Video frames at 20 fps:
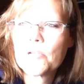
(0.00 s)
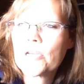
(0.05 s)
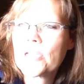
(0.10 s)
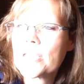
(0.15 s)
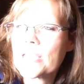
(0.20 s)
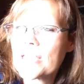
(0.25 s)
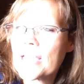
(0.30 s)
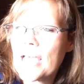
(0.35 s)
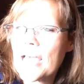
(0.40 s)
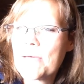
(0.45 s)
look
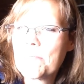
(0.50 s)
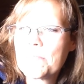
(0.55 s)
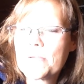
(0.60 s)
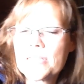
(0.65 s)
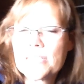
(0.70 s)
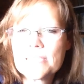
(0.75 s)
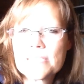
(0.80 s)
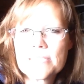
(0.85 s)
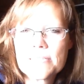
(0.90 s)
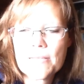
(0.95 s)
at the
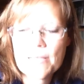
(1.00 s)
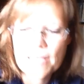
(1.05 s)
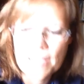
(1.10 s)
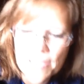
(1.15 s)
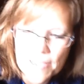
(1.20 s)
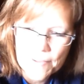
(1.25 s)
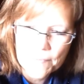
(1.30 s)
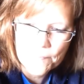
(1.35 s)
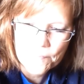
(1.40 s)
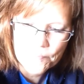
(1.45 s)
cabinets
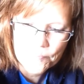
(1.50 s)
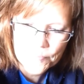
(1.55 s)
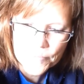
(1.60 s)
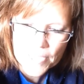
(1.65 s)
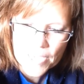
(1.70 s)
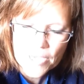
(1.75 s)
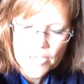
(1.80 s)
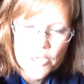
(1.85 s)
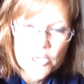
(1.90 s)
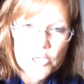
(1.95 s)

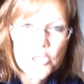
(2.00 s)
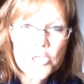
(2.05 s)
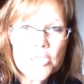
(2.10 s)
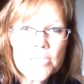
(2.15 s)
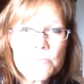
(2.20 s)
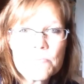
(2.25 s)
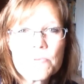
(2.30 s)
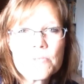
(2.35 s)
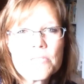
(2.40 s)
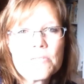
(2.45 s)
because
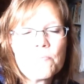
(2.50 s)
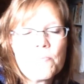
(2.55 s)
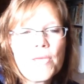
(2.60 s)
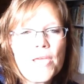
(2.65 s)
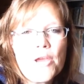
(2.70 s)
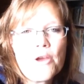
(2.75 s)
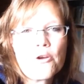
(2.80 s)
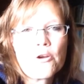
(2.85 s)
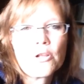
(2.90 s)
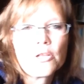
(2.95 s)
she's supposed to be
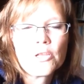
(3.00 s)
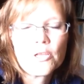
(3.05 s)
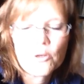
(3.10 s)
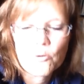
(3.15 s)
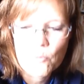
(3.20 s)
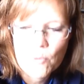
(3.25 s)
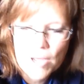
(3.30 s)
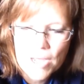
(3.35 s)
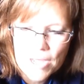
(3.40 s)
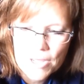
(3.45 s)
here in a
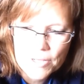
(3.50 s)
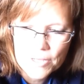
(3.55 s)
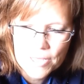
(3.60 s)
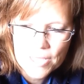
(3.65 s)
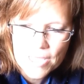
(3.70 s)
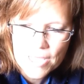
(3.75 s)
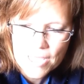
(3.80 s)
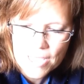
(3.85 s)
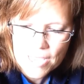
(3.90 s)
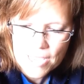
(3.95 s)
little while.
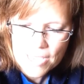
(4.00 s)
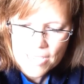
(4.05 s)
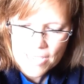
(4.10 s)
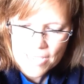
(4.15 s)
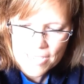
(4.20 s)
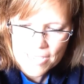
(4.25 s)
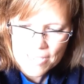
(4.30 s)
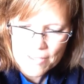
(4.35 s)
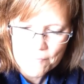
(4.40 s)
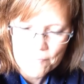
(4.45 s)

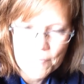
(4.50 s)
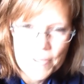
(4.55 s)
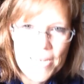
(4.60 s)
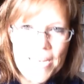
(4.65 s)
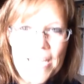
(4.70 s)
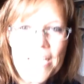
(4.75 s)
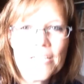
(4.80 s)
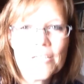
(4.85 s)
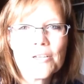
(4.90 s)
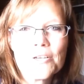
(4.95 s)
But
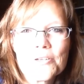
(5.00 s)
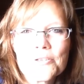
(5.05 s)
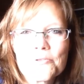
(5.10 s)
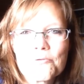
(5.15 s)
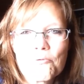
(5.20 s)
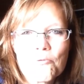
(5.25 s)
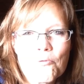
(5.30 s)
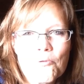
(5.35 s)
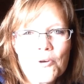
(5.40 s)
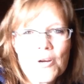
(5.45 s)
he
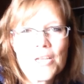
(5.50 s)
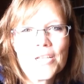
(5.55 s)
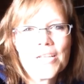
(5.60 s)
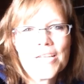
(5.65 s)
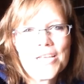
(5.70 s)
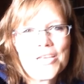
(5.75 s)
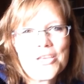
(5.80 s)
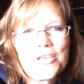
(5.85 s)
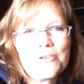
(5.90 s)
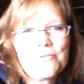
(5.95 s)
looked
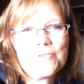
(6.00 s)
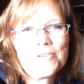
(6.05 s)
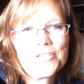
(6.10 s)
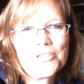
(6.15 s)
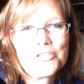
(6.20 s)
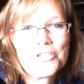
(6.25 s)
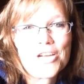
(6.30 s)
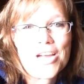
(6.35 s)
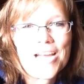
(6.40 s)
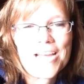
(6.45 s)
really cute in
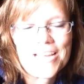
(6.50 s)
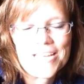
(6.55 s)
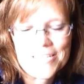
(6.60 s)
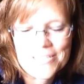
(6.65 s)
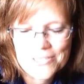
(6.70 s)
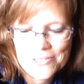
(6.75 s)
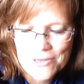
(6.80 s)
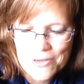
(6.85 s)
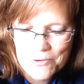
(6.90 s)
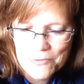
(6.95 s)
his
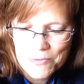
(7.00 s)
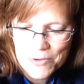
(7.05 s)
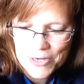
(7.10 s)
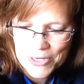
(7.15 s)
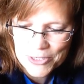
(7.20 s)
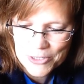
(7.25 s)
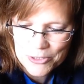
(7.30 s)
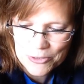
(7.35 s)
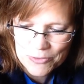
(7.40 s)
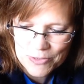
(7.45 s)
jacket, so I
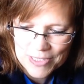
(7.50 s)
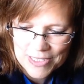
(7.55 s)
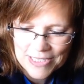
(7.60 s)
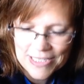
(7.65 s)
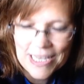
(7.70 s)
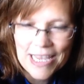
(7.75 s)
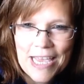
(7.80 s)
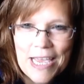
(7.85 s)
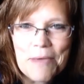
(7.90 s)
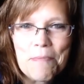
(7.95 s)
wanted you to
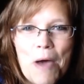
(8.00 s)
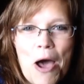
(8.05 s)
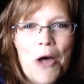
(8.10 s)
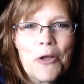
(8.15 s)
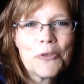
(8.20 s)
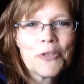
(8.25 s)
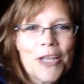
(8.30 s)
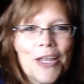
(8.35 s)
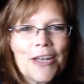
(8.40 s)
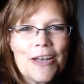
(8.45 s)
see him.
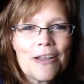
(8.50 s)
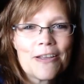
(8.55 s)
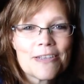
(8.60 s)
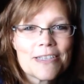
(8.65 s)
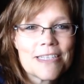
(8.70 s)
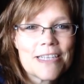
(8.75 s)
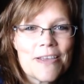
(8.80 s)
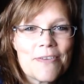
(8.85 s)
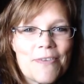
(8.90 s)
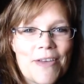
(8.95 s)
Hold on,
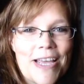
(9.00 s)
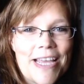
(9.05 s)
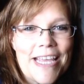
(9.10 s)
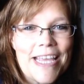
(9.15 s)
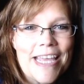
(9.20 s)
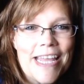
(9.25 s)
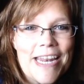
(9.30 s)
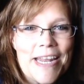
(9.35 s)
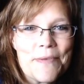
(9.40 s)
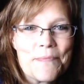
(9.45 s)
I'll see if I can
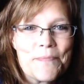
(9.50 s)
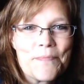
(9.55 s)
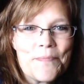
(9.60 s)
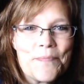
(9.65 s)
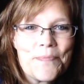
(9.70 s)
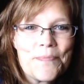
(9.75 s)
get him.